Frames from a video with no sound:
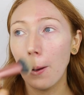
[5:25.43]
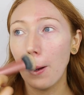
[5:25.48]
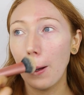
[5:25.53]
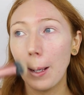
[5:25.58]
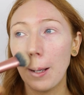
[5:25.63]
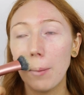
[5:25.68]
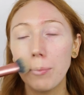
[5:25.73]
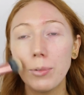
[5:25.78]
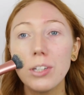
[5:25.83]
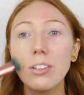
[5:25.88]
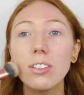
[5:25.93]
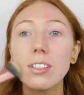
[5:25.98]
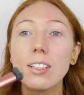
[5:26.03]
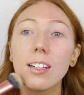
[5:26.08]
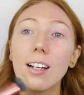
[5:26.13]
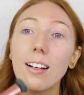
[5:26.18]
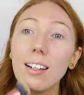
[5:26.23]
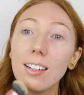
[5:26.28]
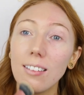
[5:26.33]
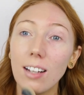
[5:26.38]
I am
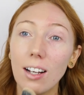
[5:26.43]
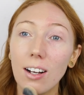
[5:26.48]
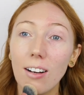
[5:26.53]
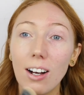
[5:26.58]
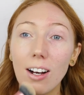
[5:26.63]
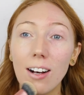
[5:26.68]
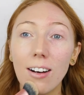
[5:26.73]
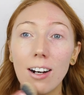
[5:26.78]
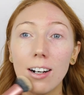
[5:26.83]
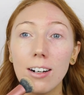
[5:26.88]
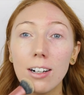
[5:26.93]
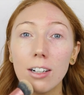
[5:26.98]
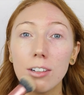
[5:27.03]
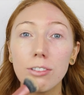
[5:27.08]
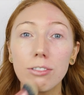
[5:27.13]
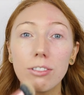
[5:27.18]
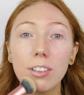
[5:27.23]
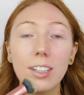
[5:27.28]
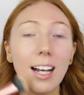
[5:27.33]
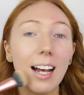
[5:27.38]
using a lot
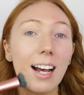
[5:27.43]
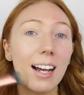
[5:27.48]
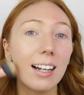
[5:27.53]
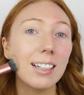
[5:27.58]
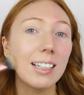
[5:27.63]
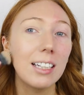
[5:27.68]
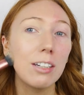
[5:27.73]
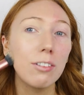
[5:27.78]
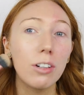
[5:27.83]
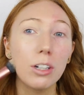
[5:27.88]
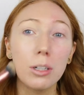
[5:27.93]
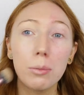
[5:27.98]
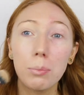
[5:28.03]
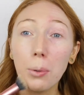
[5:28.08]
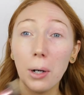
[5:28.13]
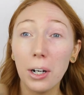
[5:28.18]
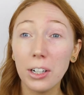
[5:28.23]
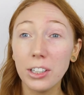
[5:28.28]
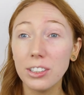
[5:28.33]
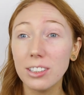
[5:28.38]
of acne fighting
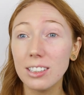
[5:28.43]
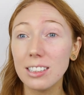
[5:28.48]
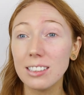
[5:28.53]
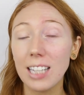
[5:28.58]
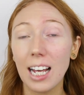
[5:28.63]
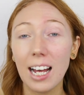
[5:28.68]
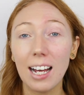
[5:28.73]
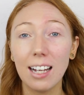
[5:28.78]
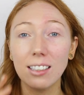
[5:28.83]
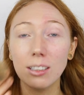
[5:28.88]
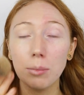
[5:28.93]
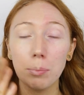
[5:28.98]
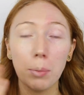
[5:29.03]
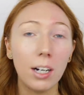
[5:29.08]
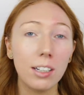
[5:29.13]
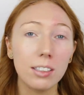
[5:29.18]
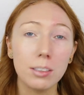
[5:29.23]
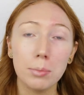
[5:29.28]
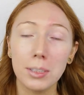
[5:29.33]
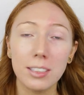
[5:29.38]
products and
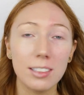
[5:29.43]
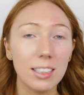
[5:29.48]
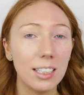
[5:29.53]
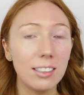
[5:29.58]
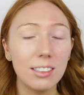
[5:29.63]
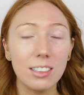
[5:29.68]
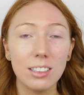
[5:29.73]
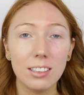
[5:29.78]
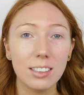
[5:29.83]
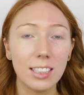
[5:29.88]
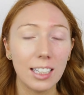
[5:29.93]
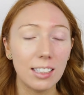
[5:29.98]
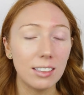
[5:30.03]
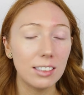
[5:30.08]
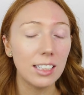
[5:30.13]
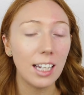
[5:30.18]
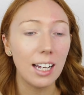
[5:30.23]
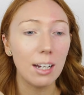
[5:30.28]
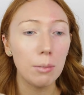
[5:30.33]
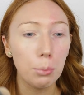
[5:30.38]
parts of my skin does tend
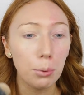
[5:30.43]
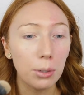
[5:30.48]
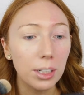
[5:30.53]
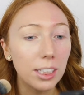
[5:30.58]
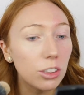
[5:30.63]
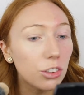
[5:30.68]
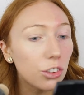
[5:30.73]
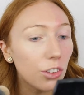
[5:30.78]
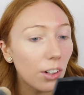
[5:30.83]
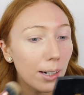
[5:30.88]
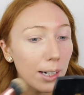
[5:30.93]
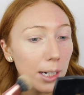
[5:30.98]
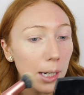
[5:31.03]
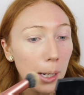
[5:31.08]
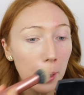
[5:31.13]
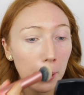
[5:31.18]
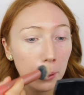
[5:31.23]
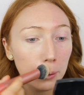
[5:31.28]
to get pretty dry.